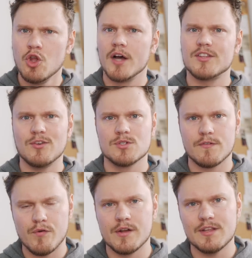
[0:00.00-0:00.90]
not
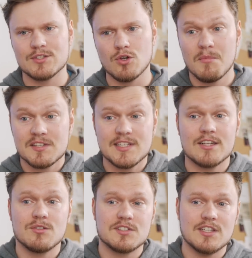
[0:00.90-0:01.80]
user-friendly. So I'm
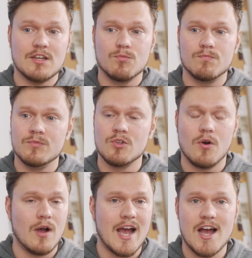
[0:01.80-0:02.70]
excited to see, you know,
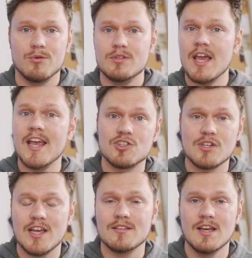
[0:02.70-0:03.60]
how the
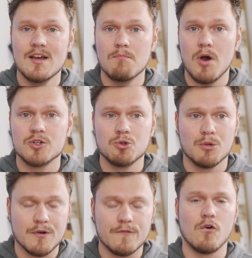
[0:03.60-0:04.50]
H10 module
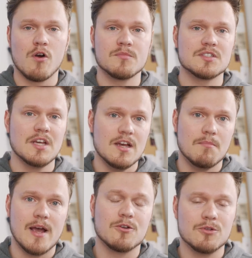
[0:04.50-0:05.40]
performs.
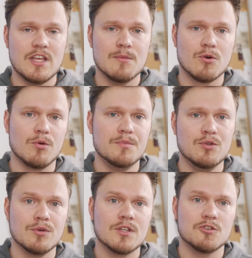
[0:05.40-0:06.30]
Michael and Eber will be
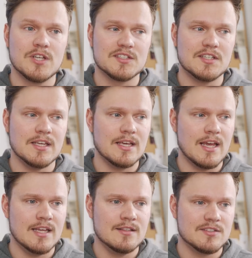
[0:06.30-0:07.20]
doing their testing
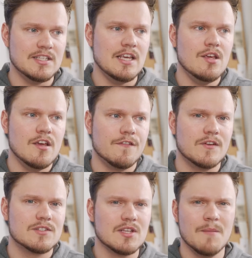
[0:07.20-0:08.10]
and see if
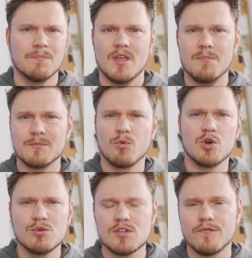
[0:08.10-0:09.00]
it's a bit more
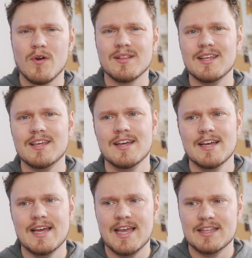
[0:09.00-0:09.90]
user-friendly
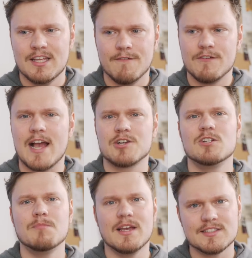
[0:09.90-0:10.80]
and if it
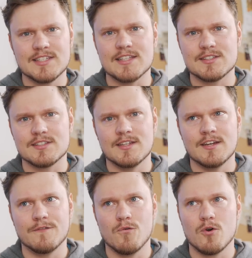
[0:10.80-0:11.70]
actually makes sense
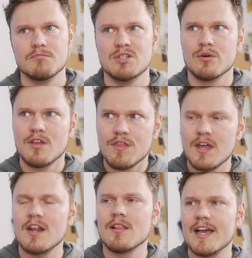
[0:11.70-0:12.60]
for, you know,
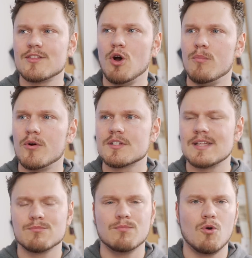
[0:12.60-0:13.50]
thin and light notebooks
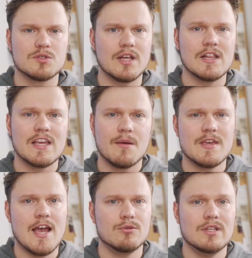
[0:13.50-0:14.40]
that most likely
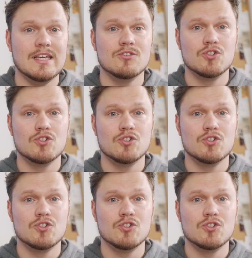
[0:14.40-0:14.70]
coming out in